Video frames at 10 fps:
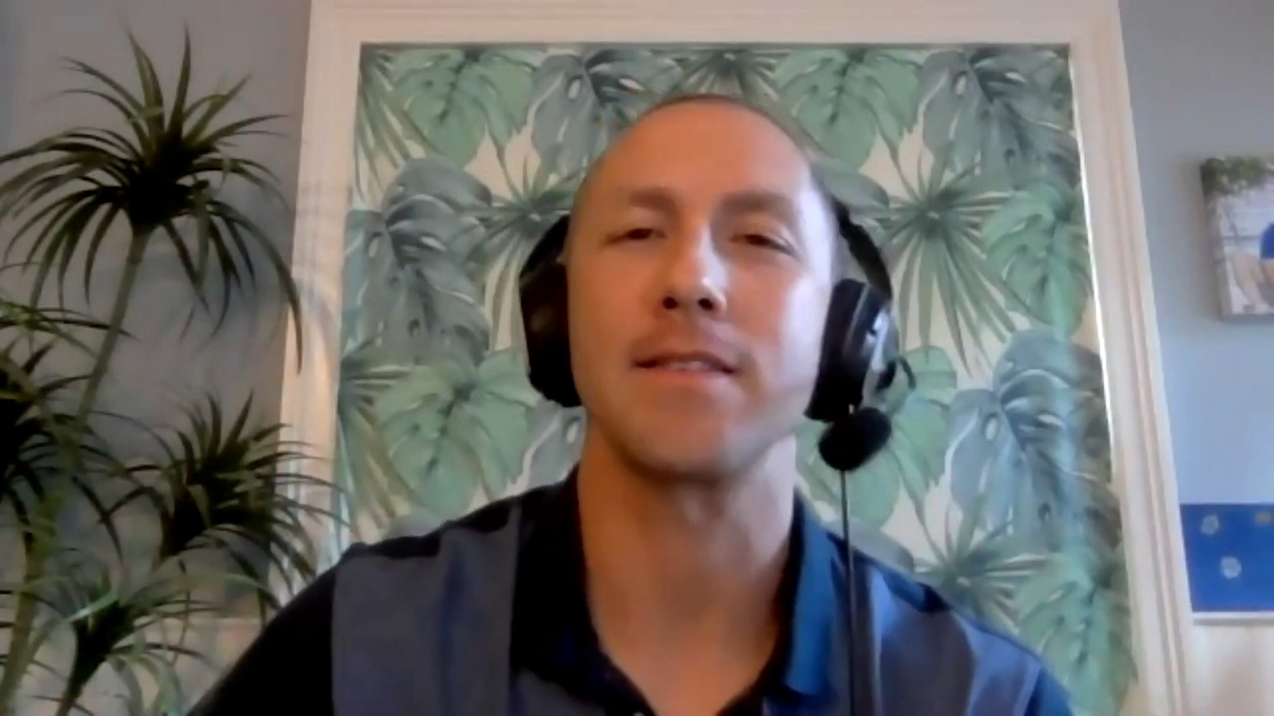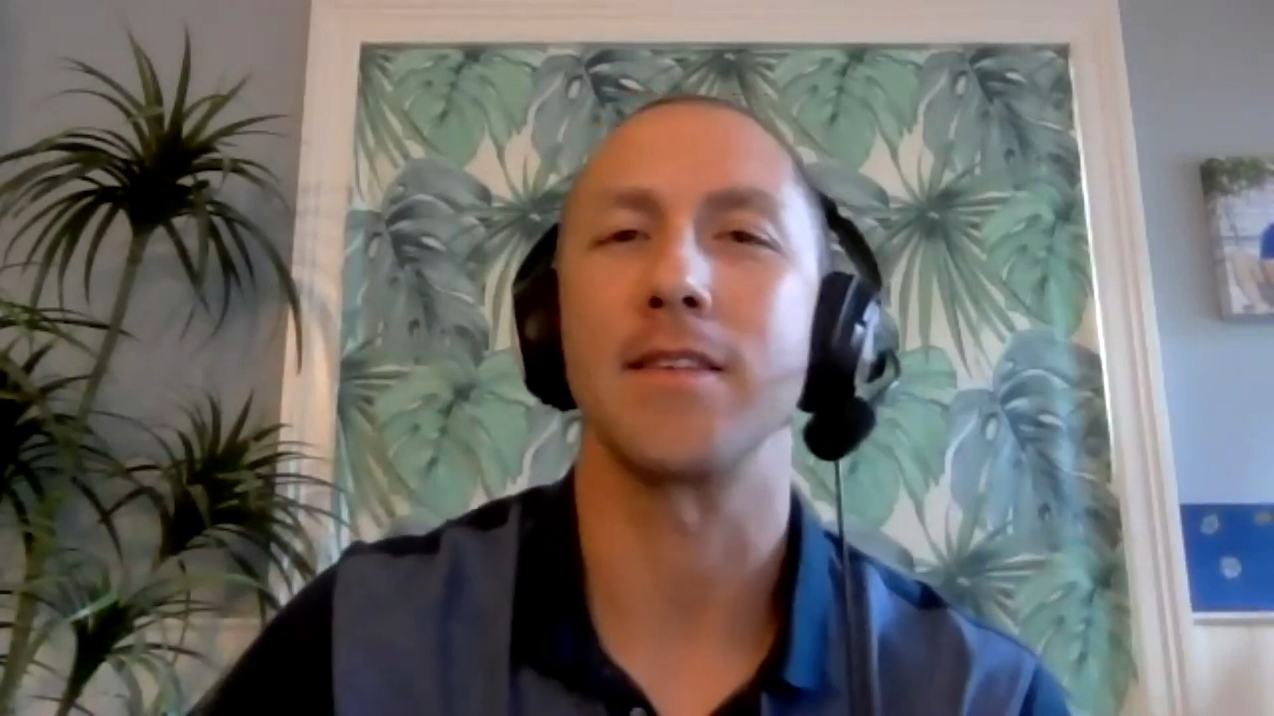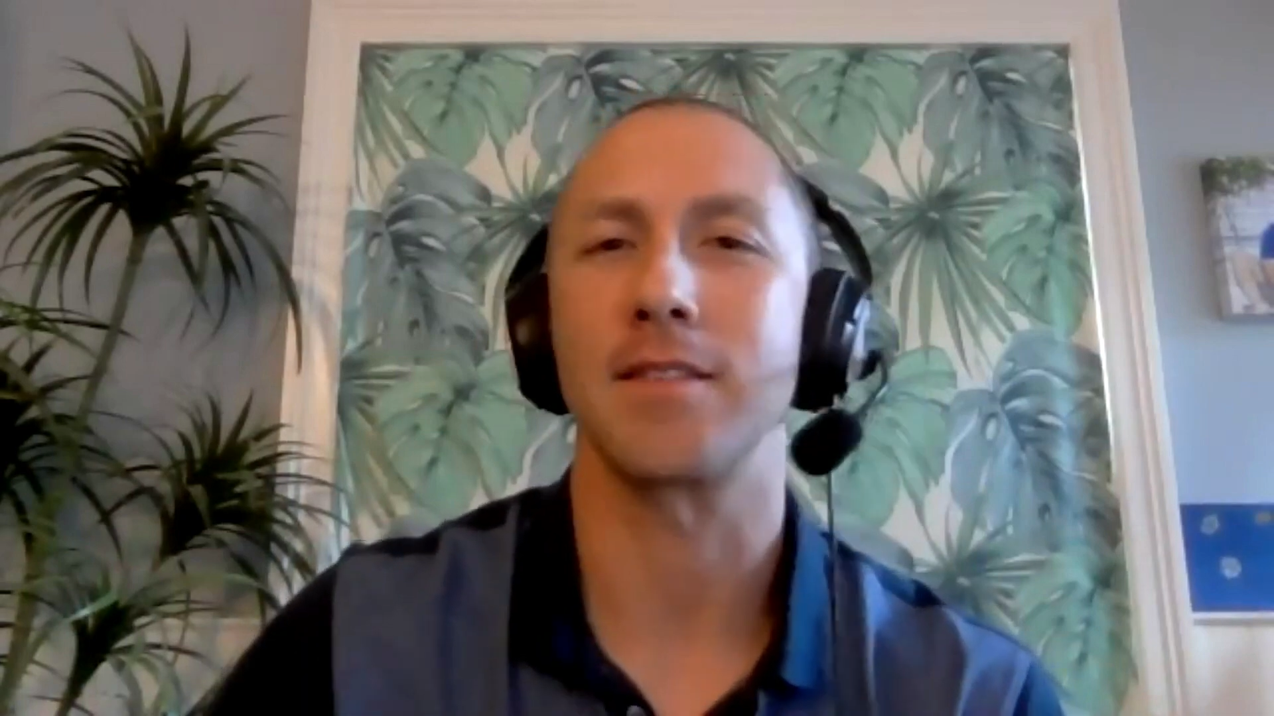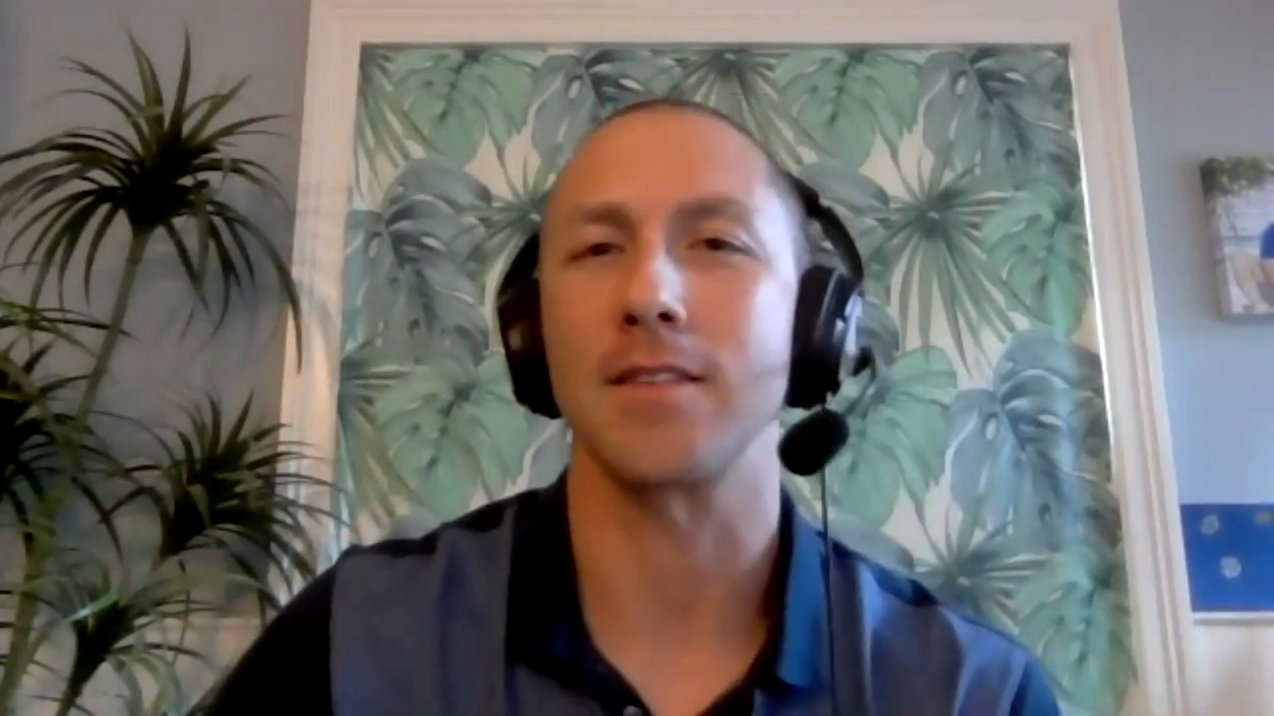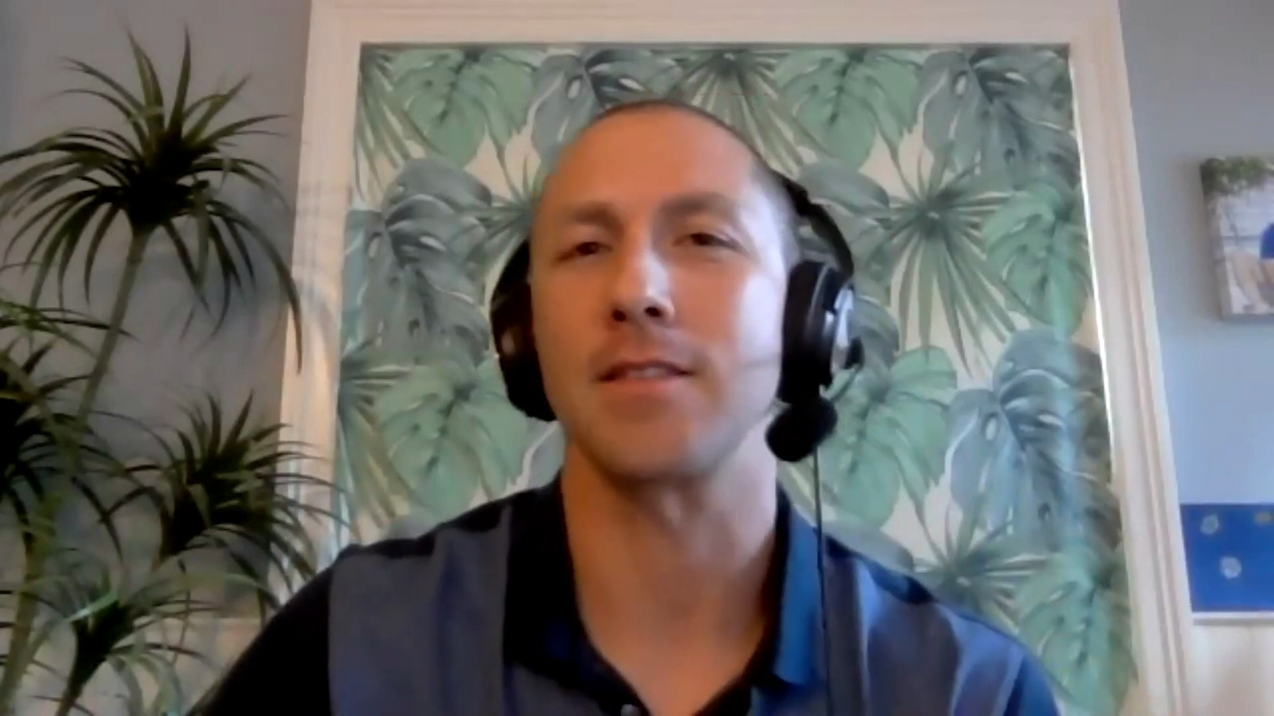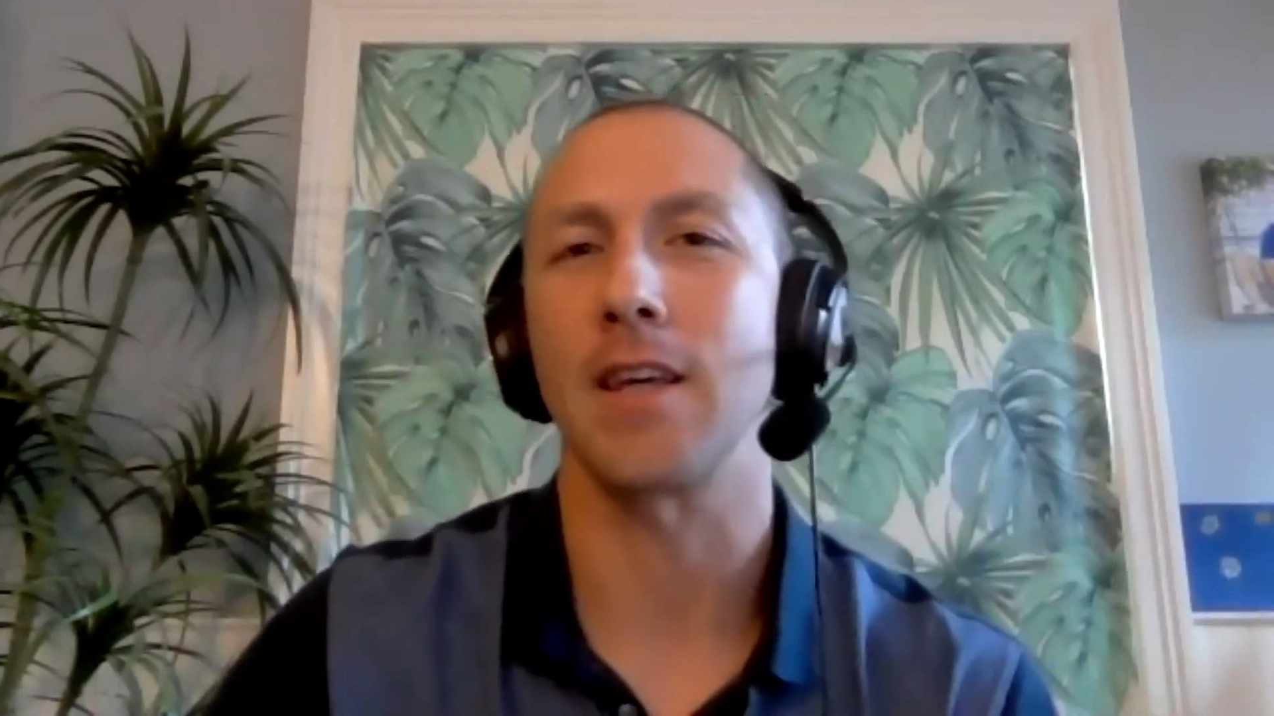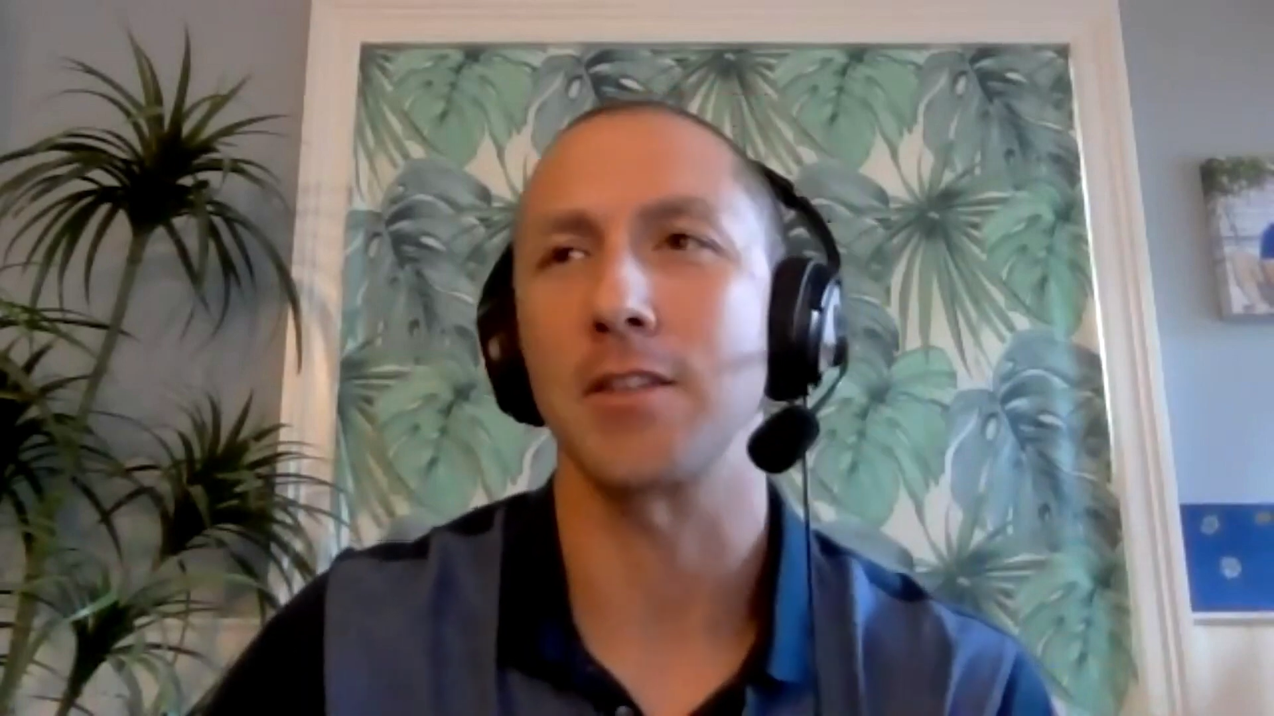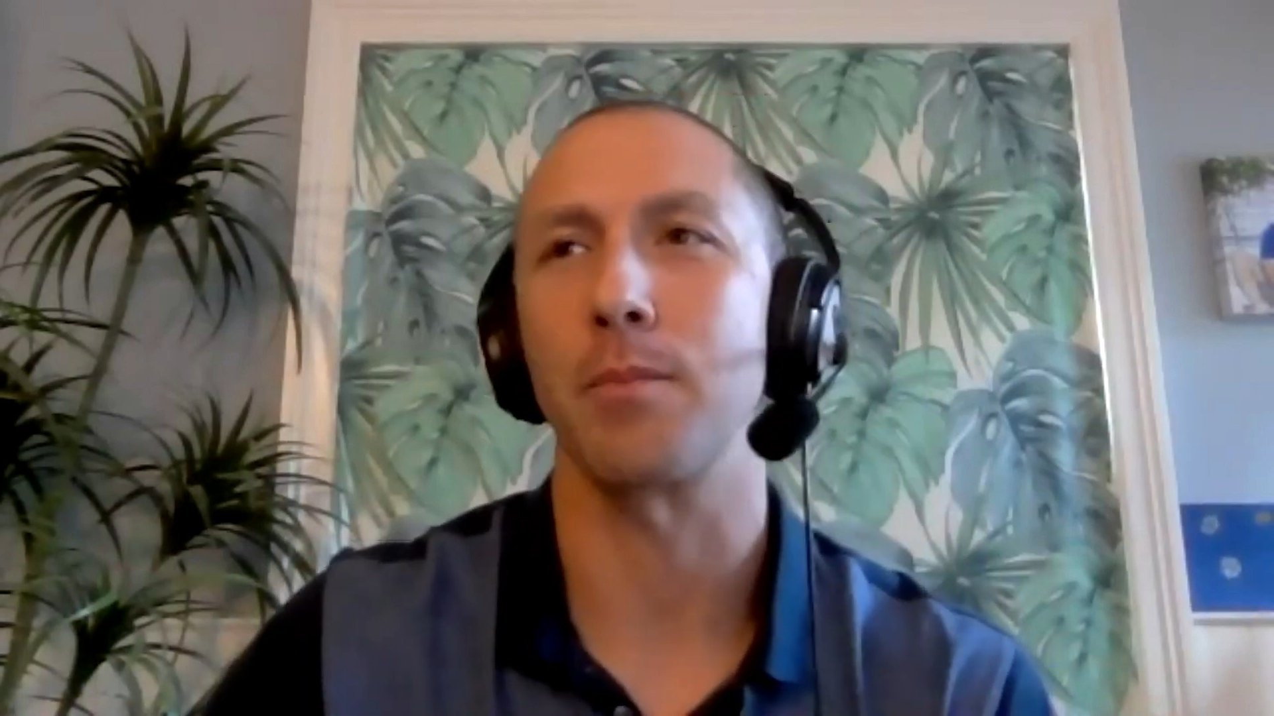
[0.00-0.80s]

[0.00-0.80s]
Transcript: the success